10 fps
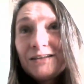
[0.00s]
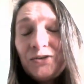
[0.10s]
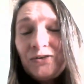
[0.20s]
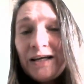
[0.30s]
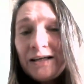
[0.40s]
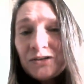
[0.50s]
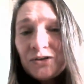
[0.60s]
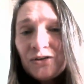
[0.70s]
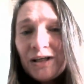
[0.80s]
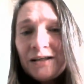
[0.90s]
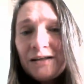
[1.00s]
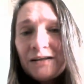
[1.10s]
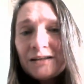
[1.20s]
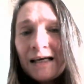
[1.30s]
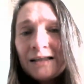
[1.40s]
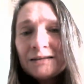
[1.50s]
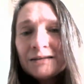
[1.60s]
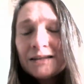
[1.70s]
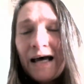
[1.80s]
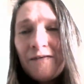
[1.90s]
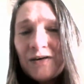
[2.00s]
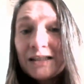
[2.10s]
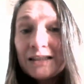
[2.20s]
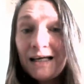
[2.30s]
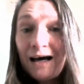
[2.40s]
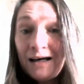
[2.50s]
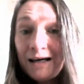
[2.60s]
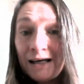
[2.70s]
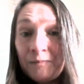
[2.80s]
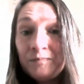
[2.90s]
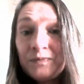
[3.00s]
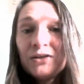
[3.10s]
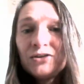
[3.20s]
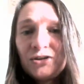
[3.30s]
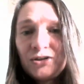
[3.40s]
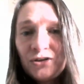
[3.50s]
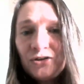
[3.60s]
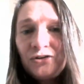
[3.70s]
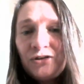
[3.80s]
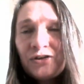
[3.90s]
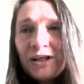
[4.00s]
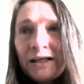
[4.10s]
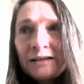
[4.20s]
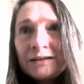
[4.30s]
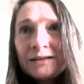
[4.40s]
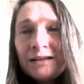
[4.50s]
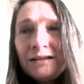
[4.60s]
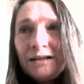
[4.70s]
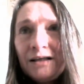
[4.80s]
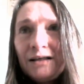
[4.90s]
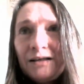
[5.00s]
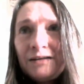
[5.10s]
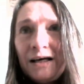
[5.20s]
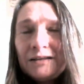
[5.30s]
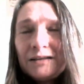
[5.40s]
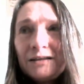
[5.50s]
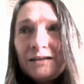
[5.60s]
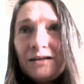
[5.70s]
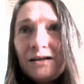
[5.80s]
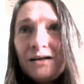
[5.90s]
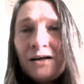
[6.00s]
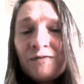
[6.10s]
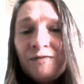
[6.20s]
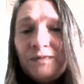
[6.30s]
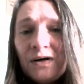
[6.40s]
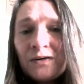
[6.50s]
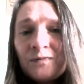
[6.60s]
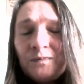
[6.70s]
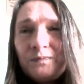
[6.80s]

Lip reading: doing the things, having the time to do the things that are